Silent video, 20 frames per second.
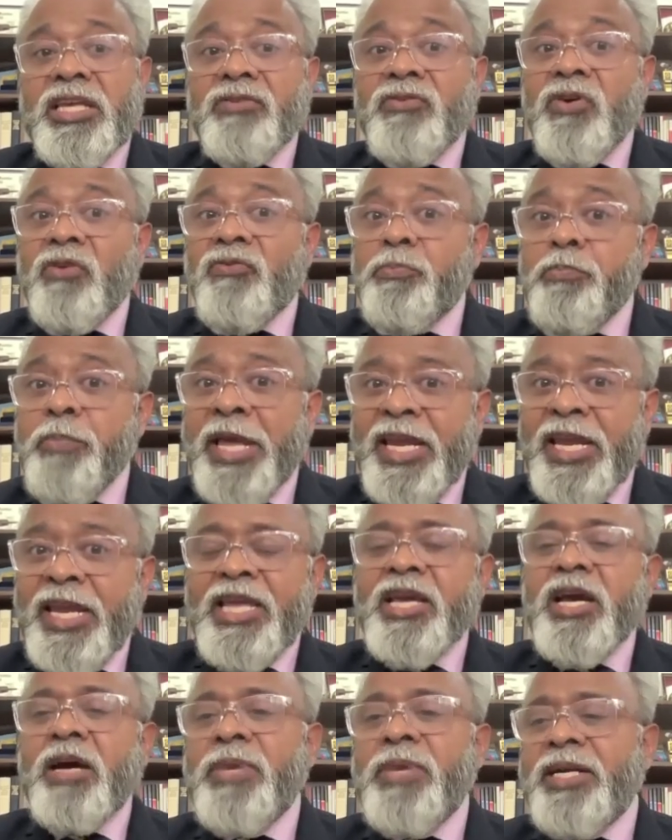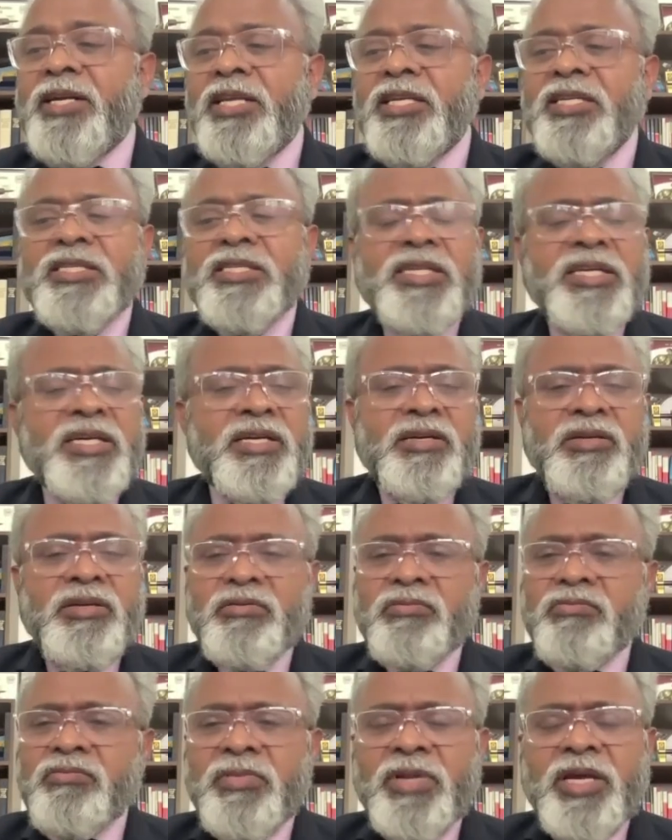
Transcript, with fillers: There were many committees. Uh,